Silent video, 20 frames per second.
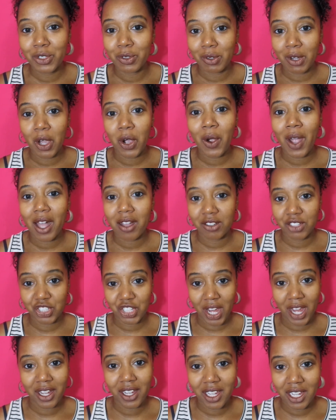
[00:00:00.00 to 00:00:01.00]
you know how
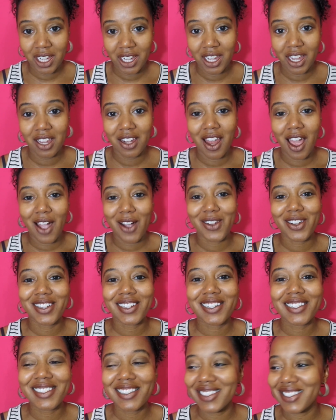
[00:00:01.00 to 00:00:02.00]
janky and how
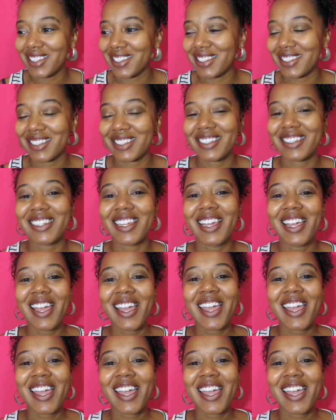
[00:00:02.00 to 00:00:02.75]
inconsistent